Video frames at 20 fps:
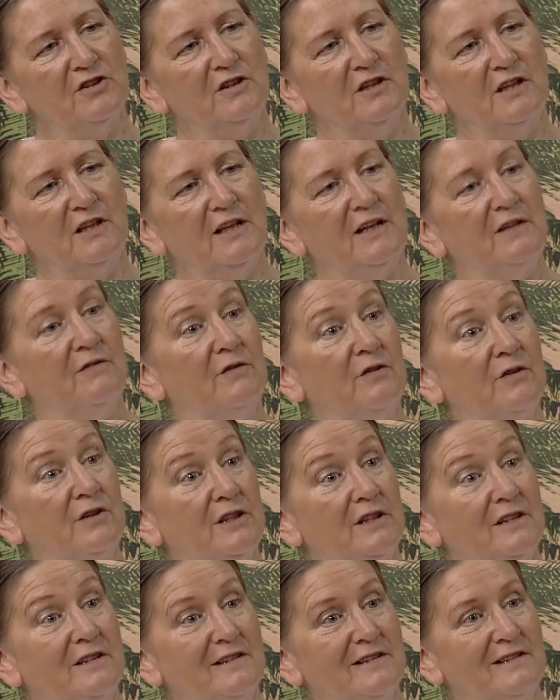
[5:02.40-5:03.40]
and
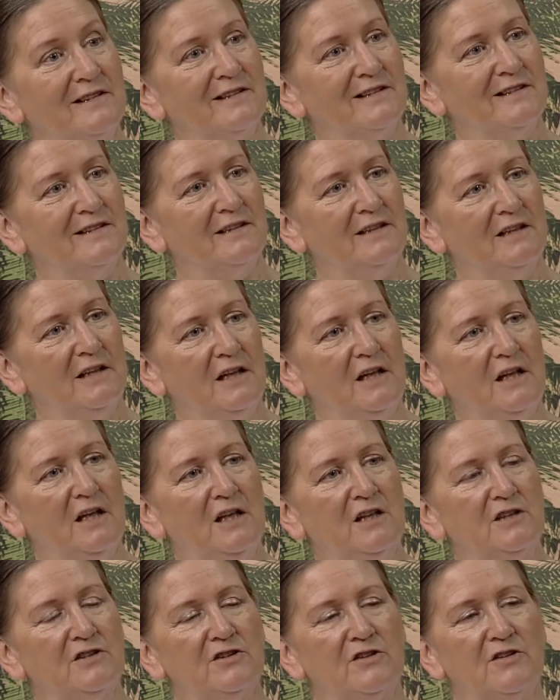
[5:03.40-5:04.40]
clairvoyance,
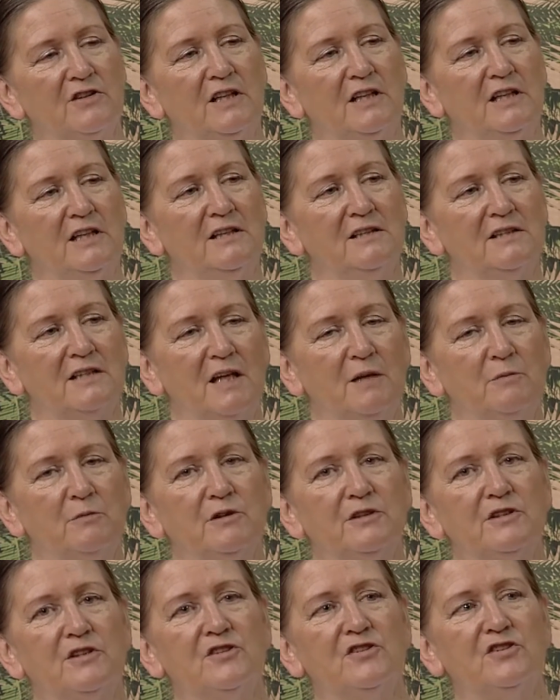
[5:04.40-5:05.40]
so that he's
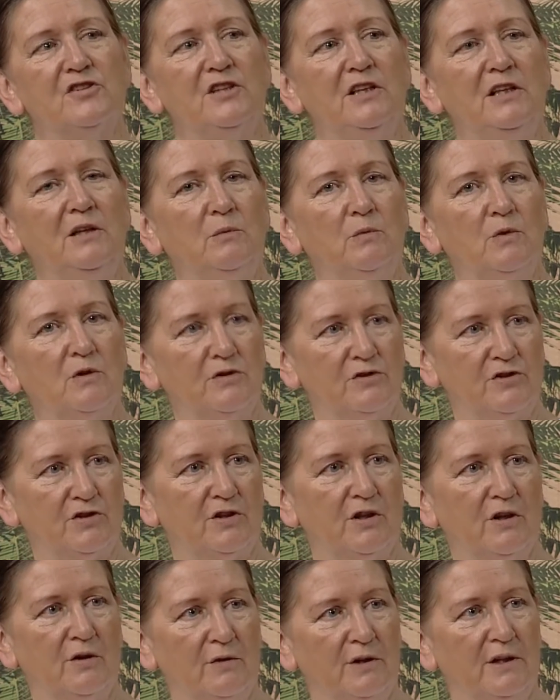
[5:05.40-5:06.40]
able to see what's
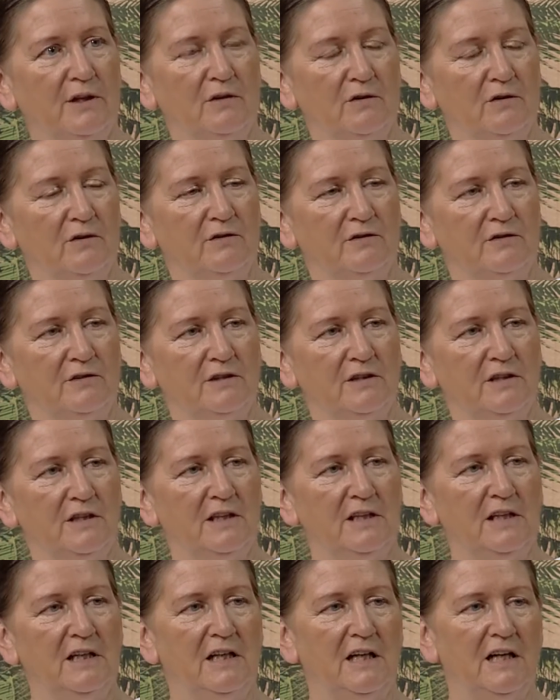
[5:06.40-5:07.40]
going on
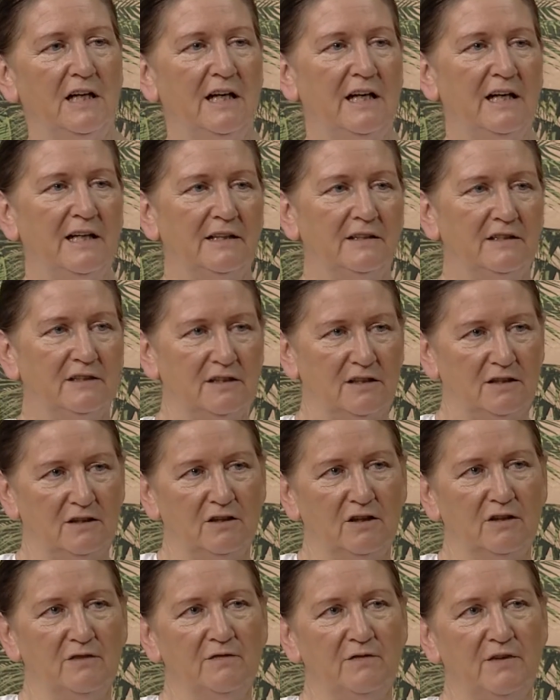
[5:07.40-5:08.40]
and
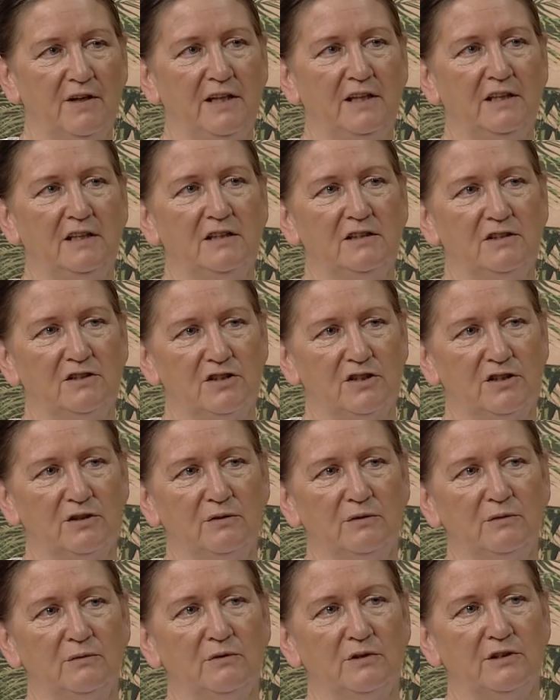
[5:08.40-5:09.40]
convey it
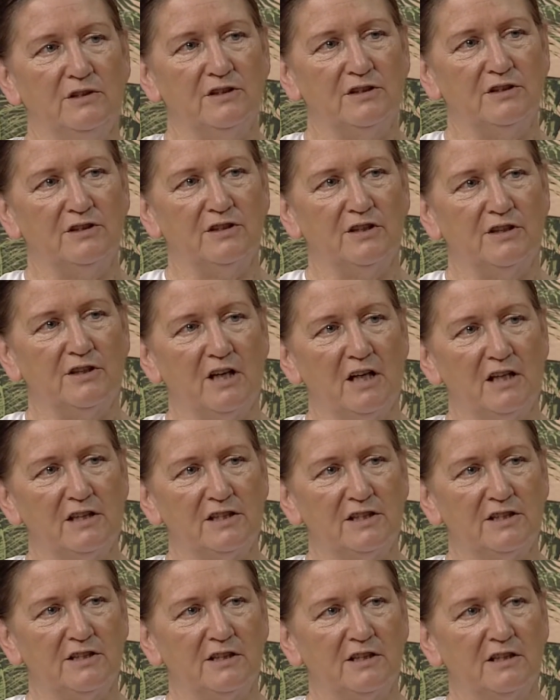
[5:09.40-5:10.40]
to
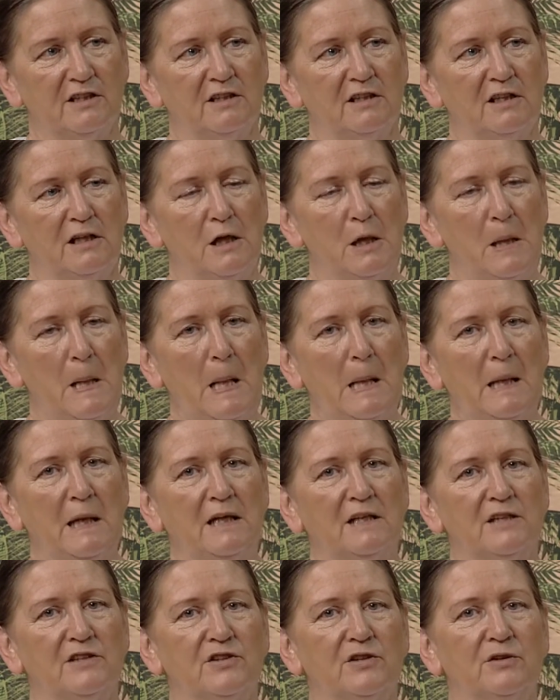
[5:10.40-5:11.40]
Dhritarashtra.
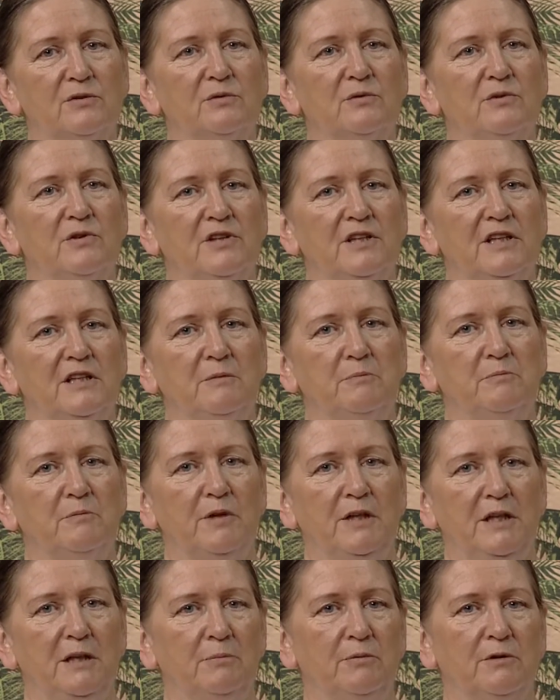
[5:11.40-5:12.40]
So the
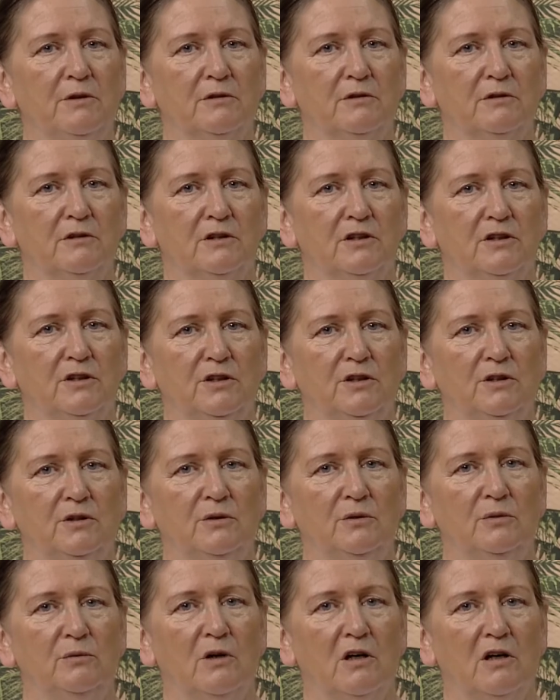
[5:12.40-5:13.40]
people
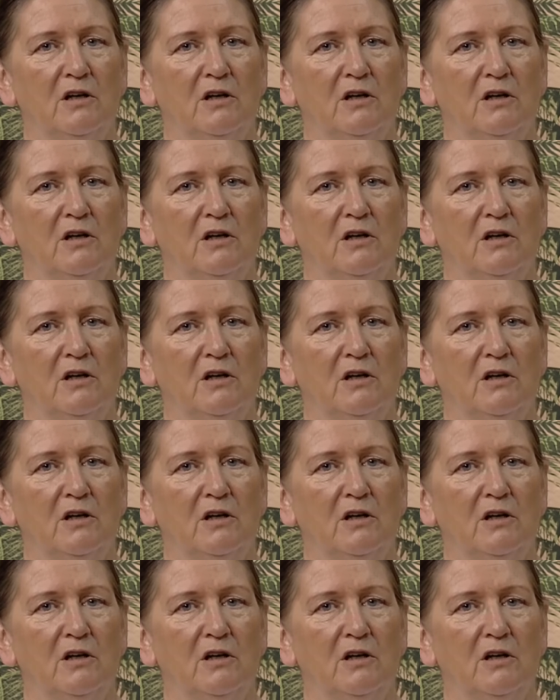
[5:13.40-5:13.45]
who